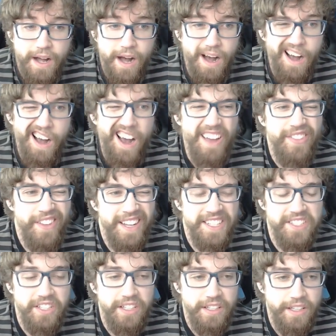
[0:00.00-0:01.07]
Uh, I think
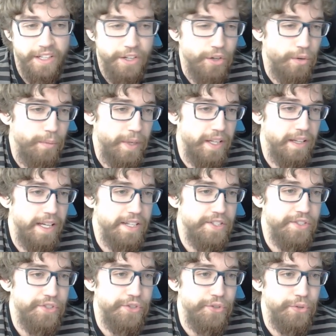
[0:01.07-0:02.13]
that's a little bit
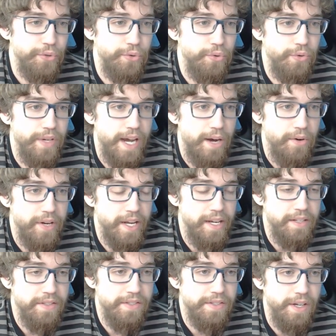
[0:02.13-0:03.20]
less true
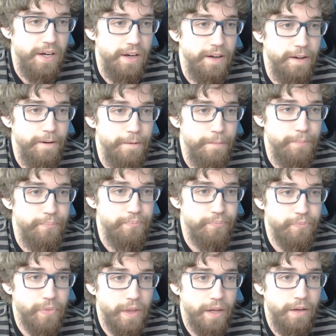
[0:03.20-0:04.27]
nowadays, um,
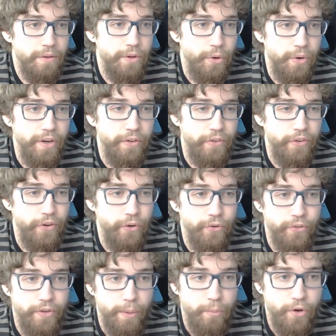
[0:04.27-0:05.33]
though it is still
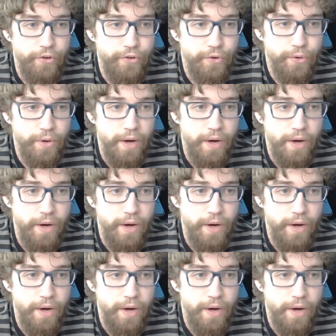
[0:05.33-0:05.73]
somewhat true.